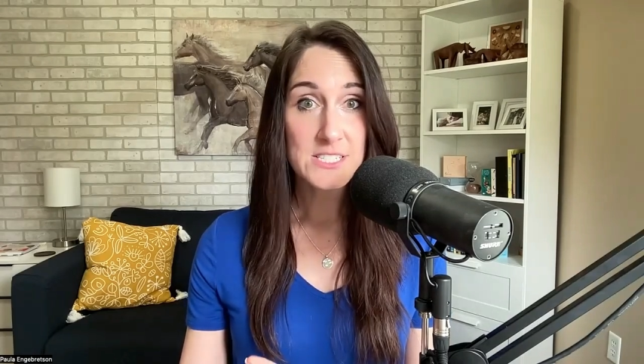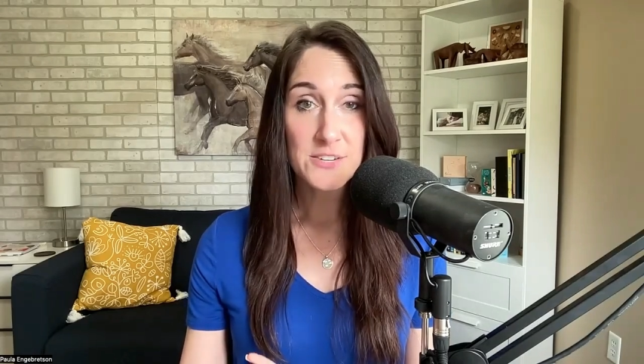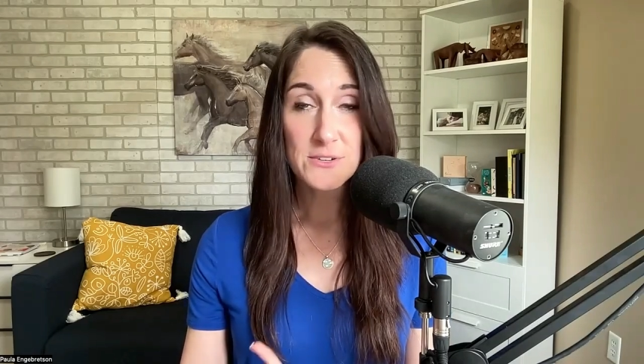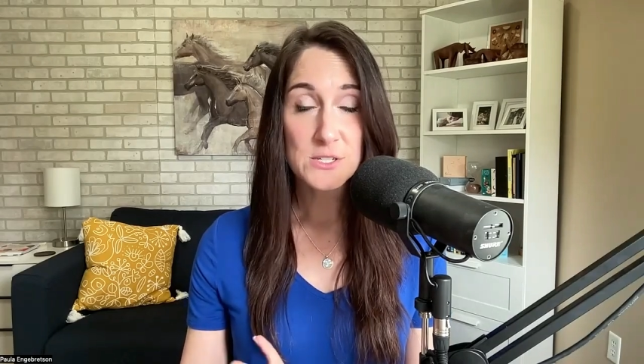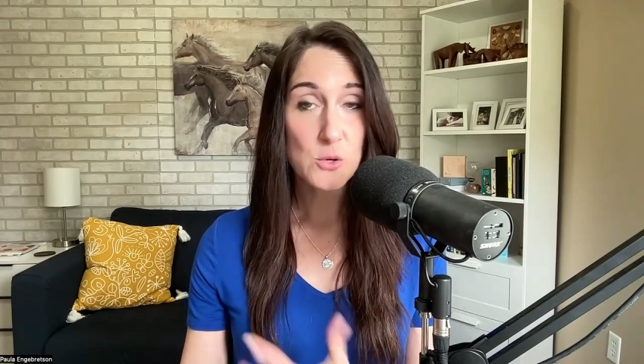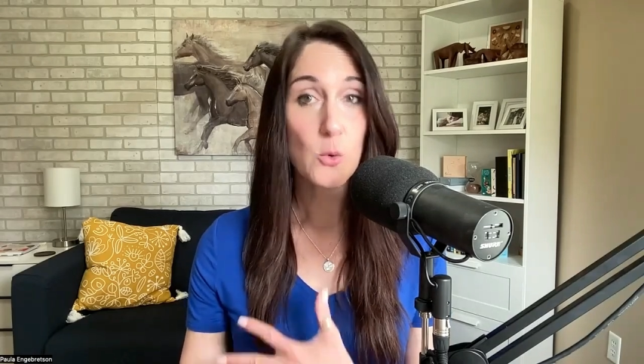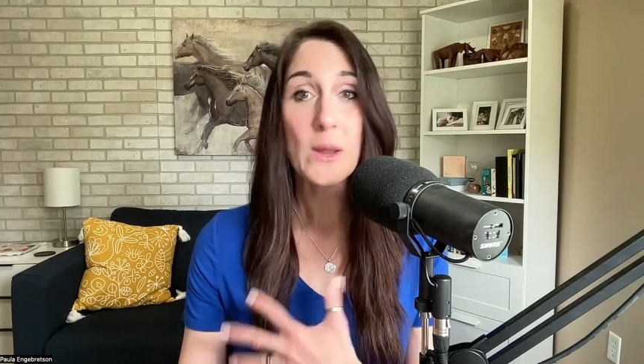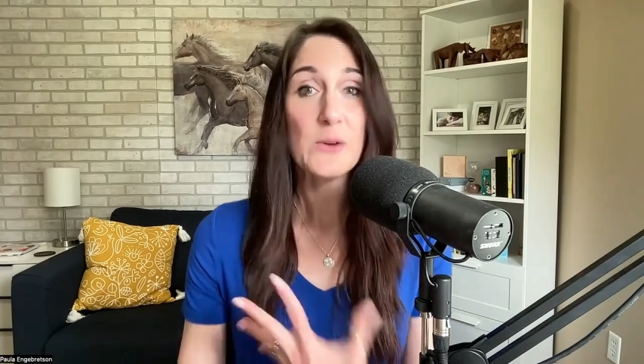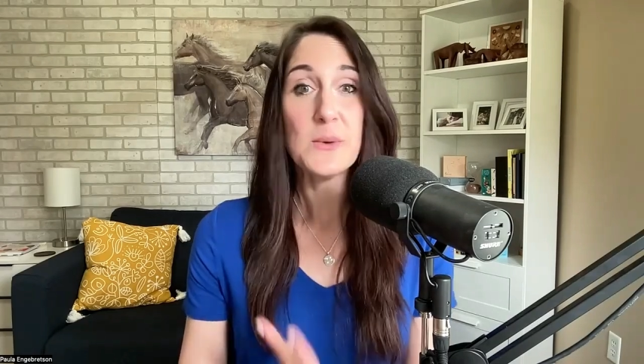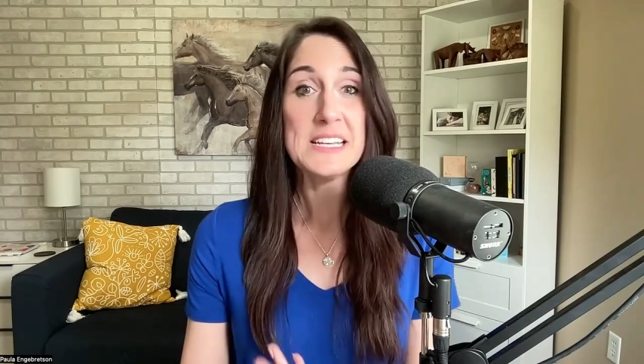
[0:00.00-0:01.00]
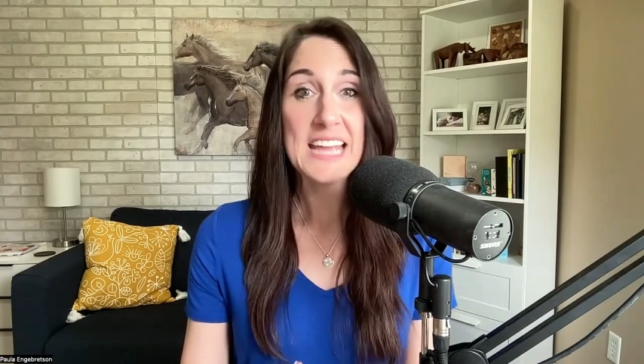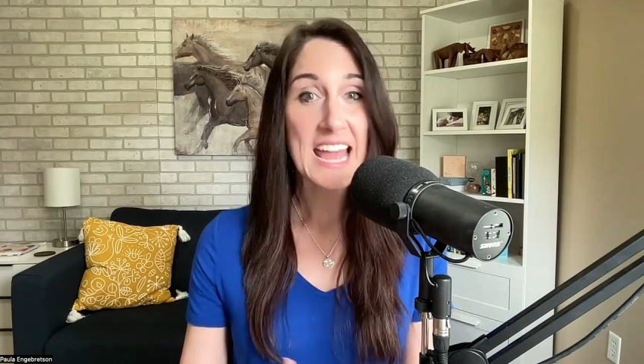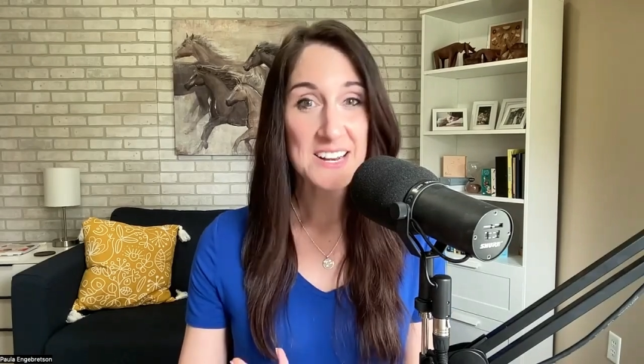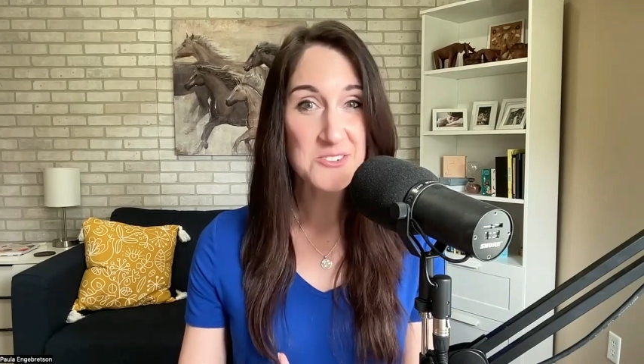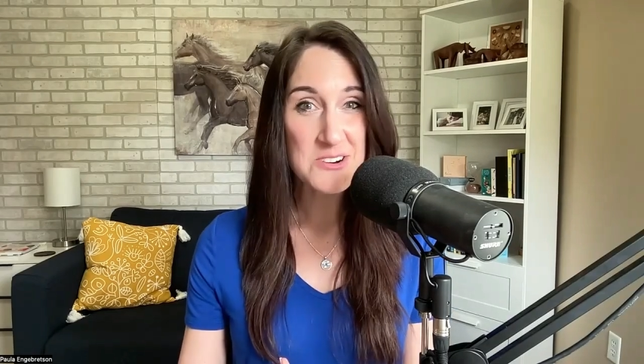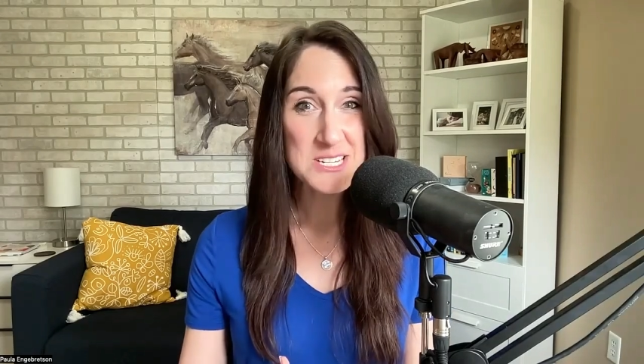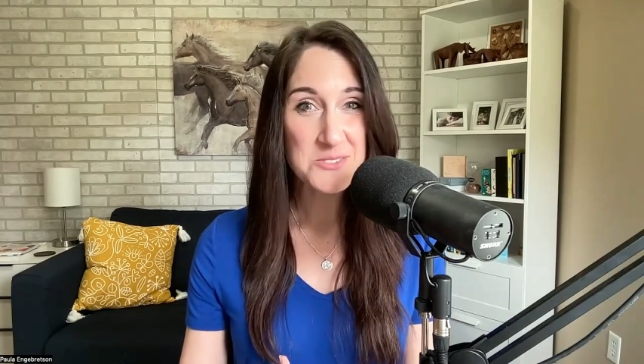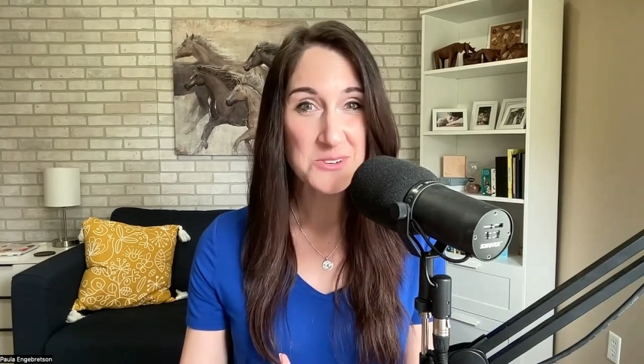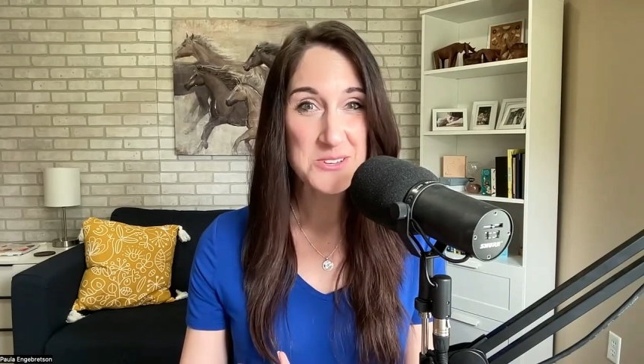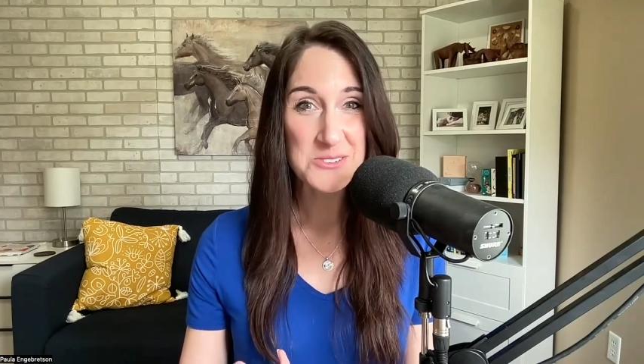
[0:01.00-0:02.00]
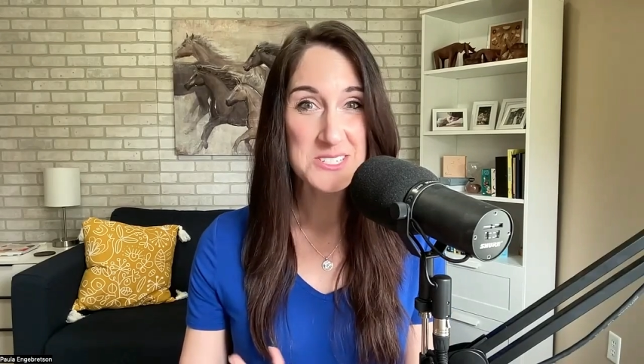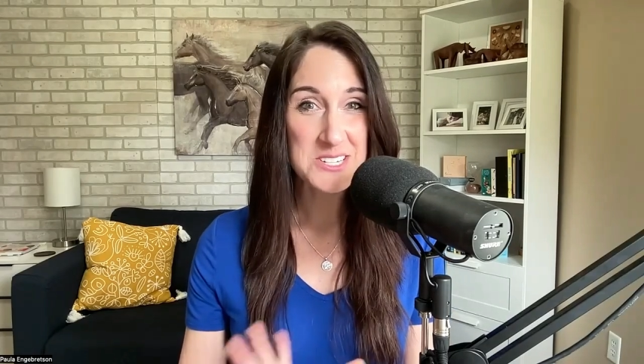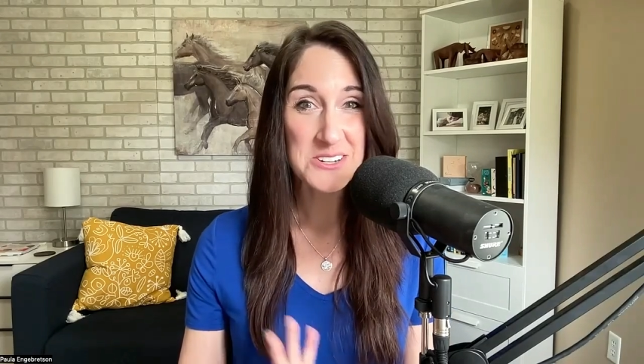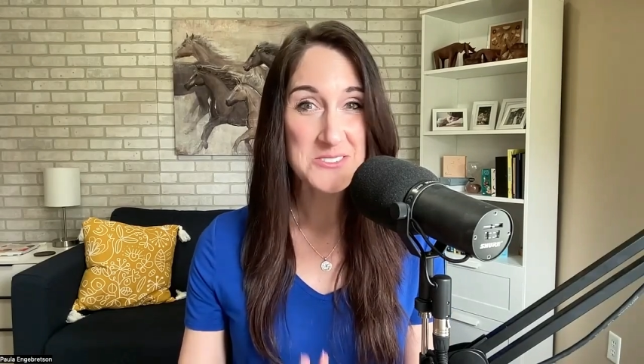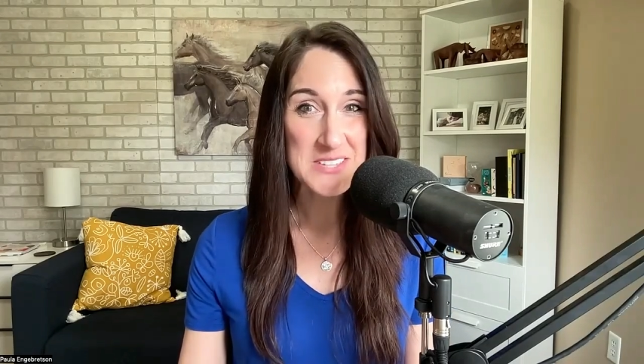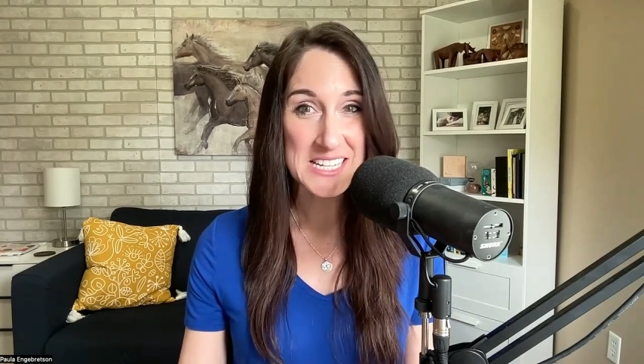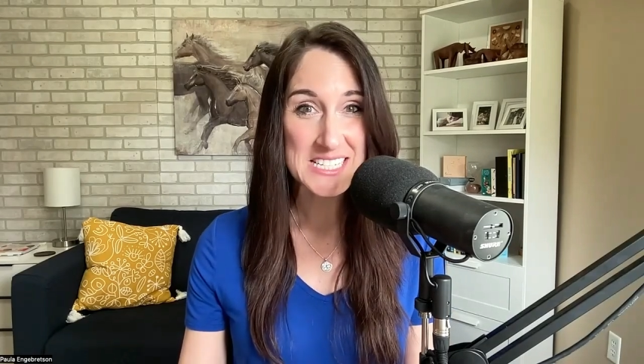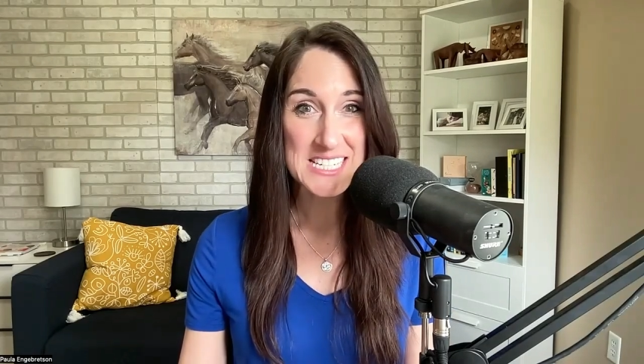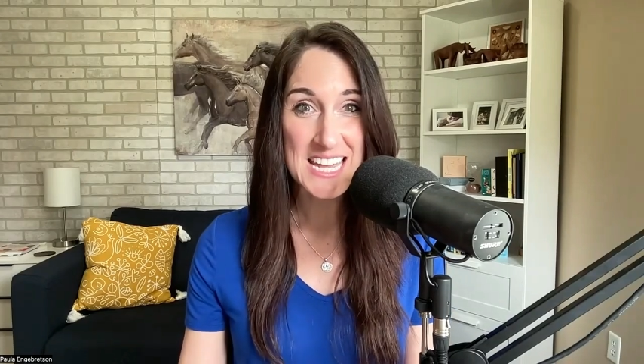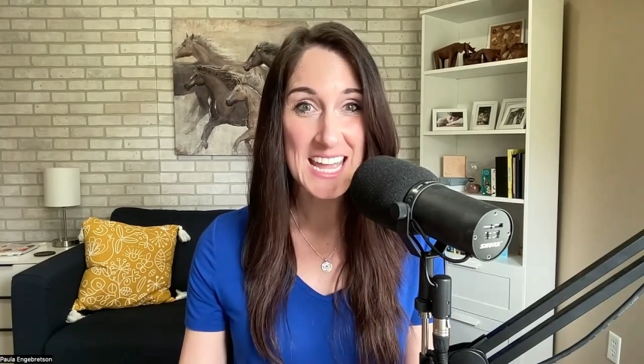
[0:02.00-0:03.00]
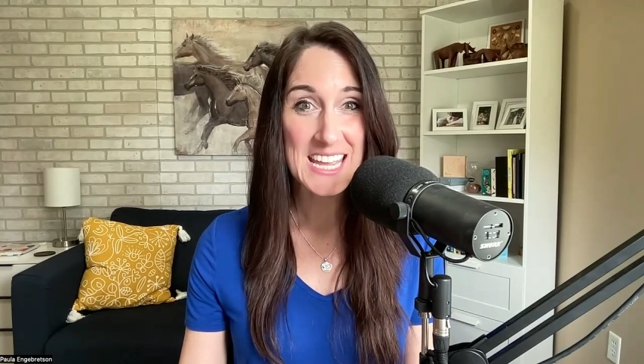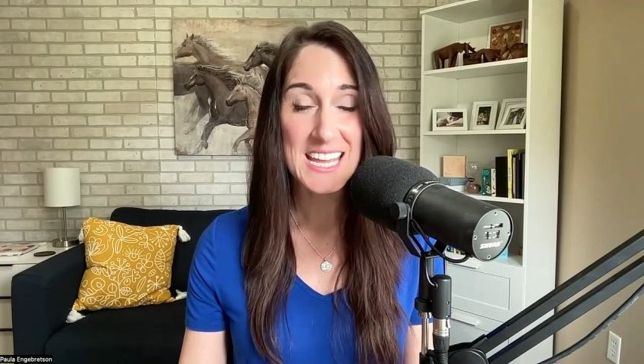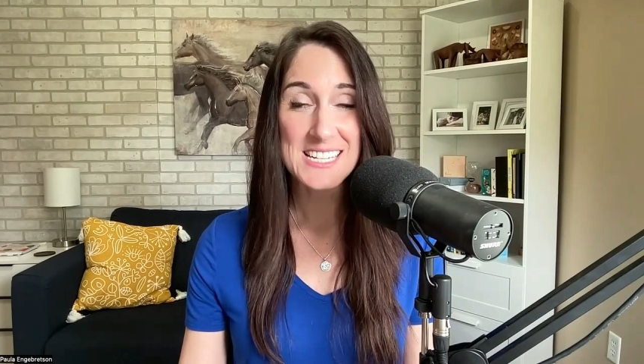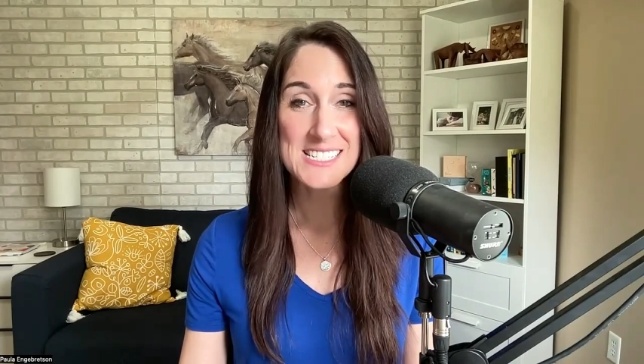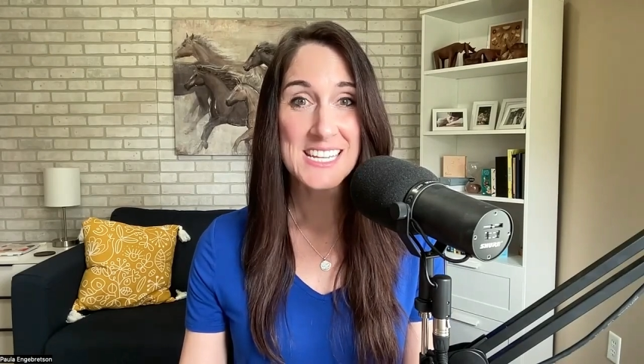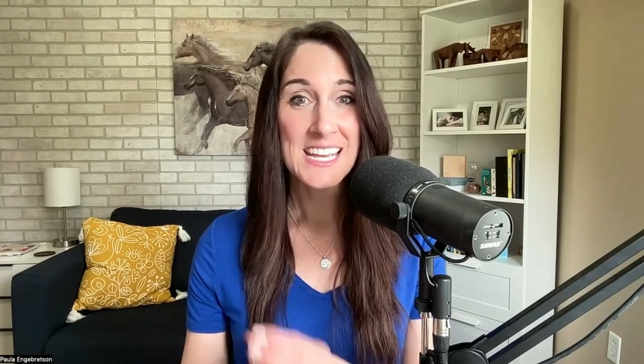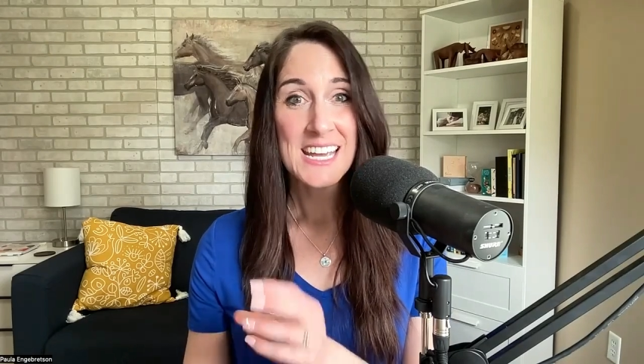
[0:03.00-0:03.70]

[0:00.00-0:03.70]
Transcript: different quick win categories where you could start using it today and